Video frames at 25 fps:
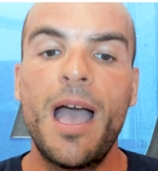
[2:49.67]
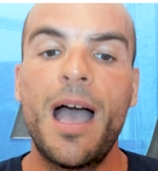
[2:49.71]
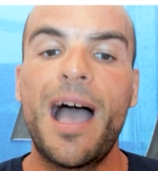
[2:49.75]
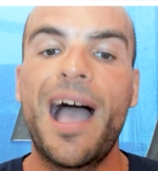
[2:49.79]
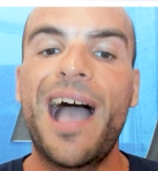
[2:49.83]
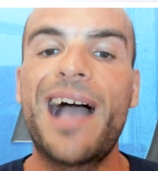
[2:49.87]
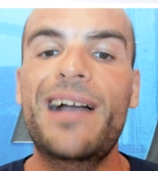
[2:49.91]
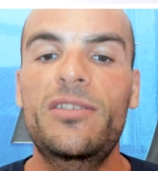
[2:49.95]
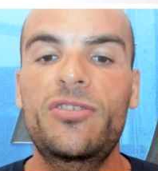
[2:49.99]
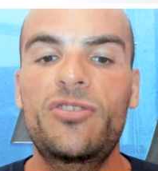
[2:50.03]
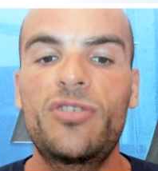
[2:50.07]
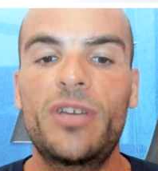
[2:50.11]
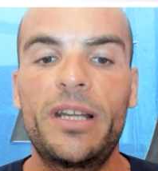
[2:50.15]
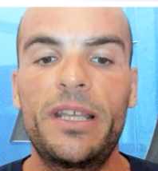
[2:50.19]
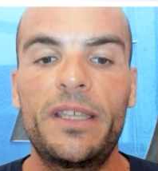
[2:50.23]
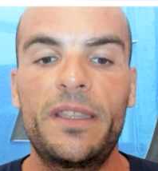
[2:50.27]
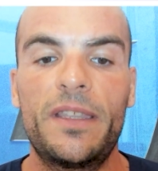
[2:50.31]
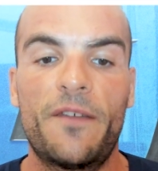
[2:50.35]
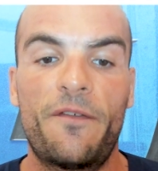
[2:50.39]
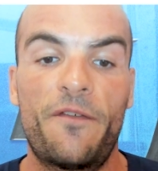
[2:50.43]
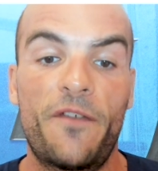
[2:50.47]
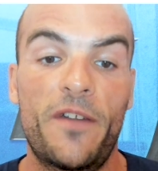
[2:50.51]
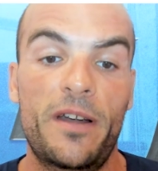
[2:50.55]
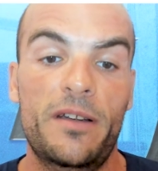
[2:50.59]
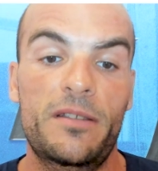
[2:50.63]
Actually,
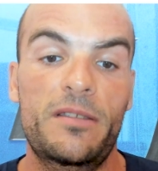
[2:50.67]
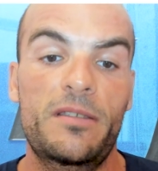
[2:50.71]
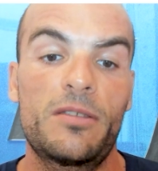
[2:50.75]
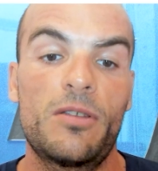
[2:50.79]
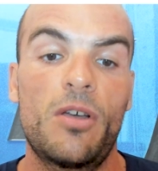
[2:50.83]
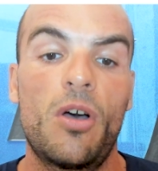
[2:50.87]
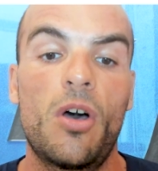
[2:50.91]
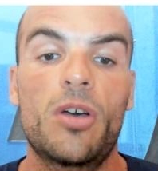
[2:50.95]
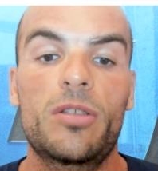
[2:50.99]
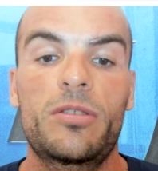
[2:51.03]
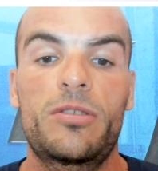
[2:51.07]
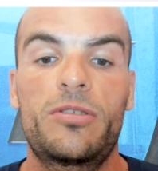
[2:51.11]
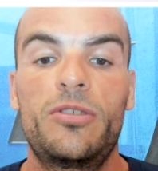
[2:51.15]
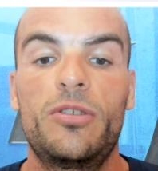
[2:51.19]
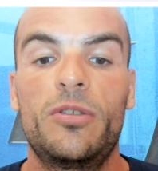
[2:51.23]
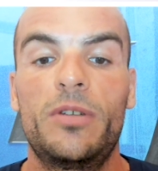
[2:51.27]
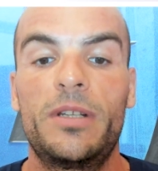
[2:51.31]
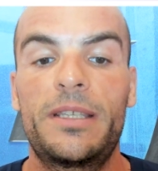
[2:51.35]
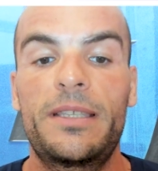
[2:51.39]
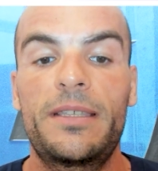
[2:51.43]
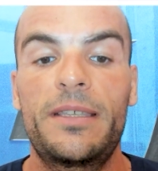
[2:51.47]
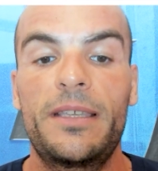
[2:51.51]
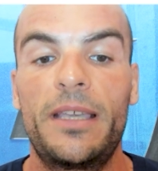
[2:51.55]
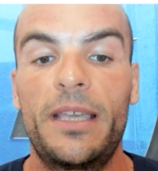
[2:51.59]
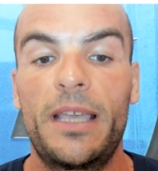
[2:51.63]
the first odds you'll
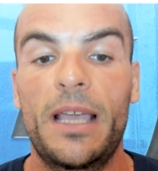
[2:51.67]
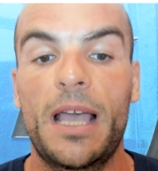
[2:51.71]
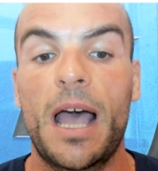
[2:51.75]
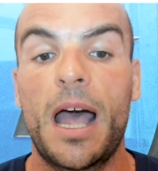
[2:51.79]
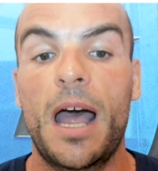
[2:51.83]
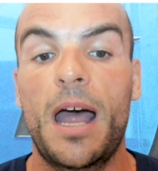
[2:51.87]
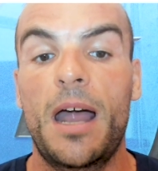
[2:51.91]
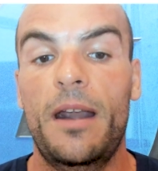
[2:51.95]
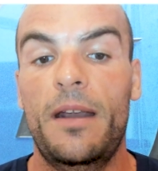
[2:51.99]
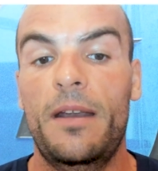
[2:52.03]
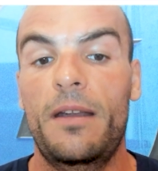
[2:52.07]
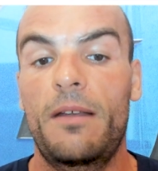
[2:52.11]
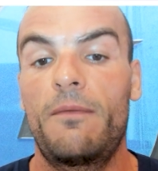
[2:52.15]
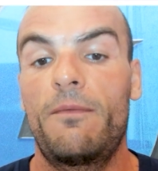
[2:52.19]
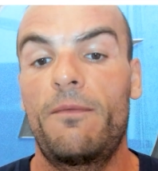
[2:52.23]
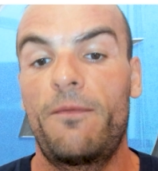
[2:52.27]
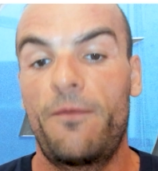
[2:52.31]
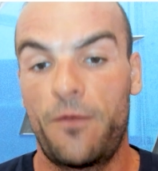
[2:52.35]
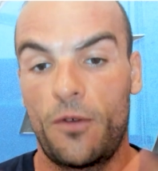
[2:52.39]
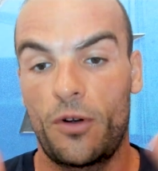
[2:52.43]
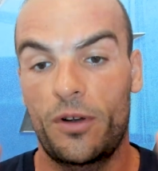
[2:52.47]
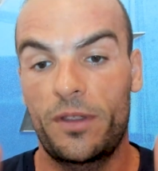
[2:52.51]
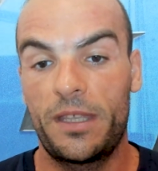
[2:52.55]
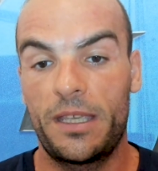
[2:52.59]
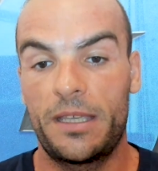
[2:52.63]
see are
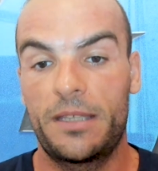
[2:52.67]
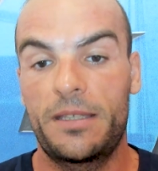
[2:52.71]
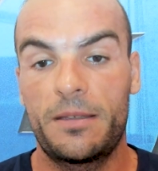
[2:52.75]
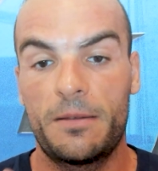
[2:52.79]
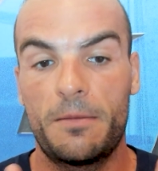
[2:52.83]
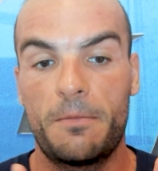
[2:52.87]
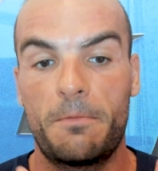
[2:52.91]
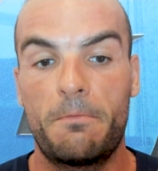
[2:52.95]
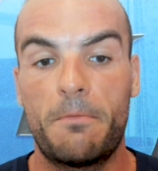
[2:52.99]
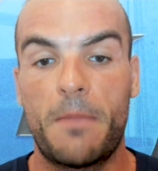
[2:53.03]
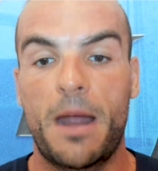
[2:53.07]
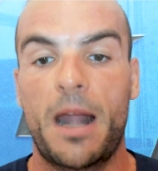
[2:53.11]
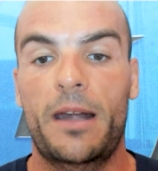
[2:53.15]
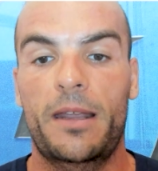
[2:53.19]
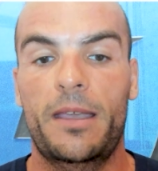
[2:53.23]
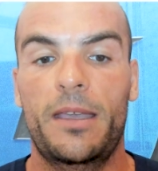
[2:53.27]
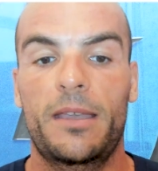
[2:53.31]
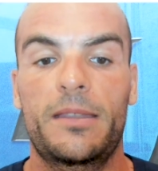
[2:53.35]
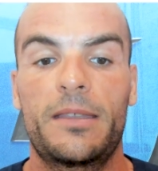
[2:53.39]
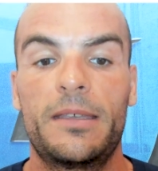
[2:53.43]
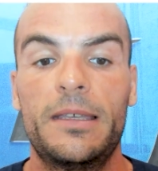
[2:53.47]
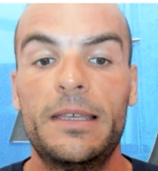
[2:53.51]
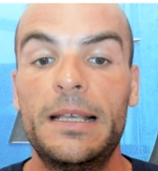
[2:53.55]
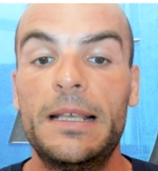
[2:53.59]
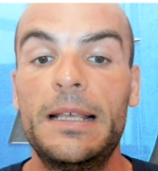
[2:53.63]
for this
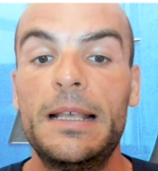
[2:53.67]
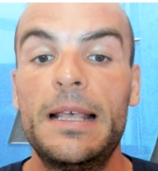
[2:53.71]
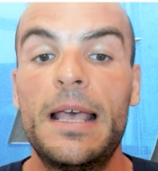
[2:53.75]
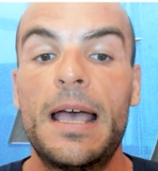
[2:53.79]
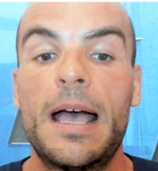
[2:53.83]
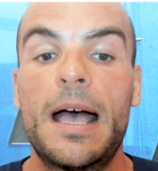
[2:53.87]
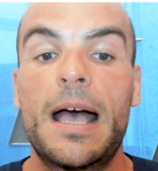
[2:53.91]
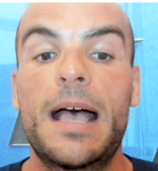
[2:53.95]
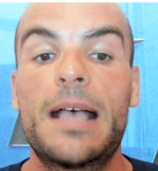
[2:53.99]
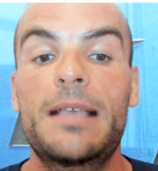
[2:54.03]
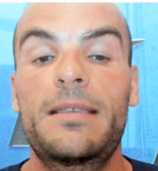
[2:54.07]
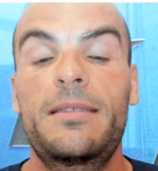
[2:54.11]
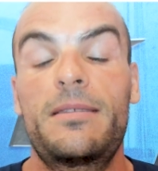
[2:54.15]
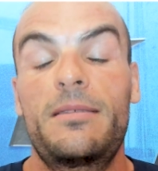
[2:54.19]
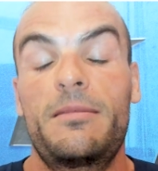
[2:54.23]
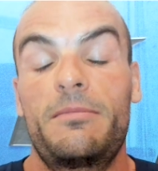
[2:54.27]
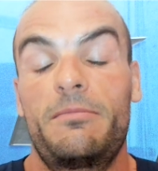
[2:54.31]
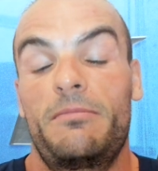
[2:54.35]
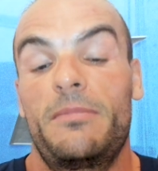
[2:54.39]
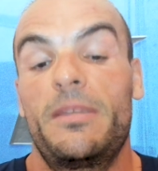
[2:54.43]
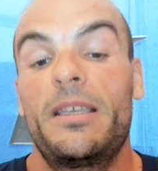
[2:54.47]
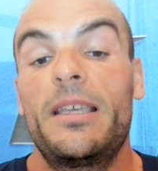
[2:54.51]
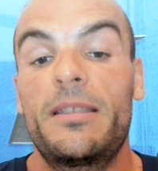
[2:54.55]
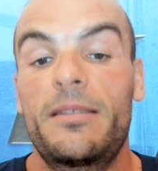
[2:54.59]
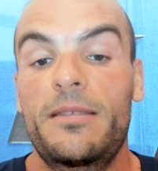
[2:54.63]
market, as
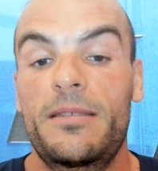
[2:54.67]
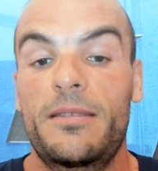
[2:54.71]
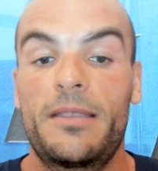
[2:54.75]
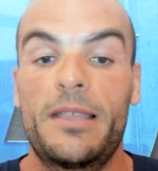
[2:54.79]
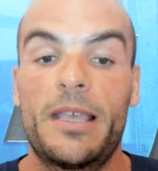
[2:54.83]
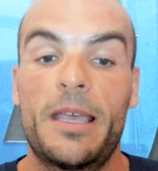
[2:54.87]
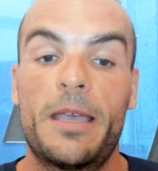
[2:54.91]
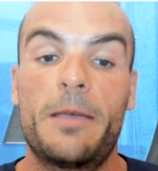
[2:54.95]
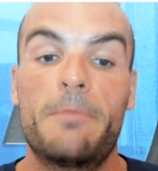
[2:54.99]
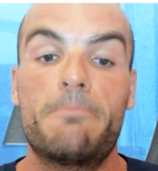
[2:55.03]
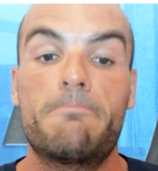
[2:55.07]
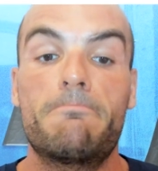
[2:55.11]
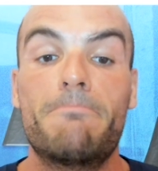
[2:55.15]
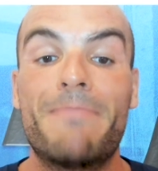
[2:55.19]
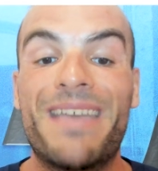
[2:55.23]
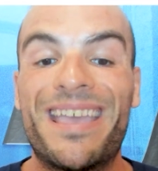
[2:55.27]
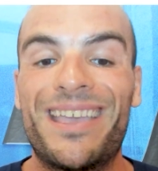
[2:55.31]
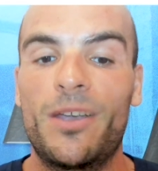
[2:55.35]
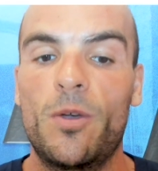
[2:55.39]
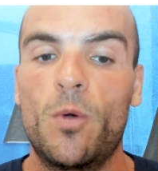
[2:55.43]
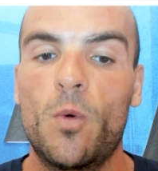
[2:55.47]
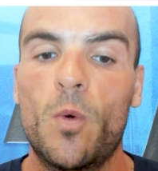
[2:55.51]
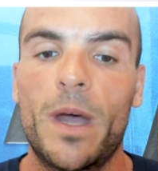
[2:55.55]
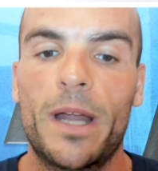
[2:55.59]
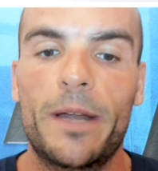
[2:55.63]
it's the
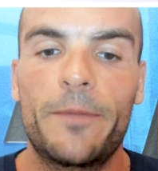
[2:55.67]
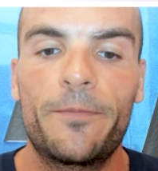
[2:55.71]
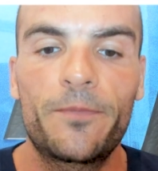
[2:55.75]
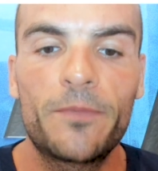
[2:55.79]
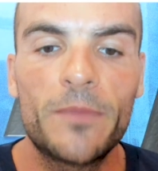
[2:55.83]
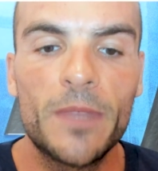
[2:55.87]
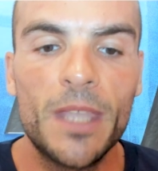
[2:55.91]
main one.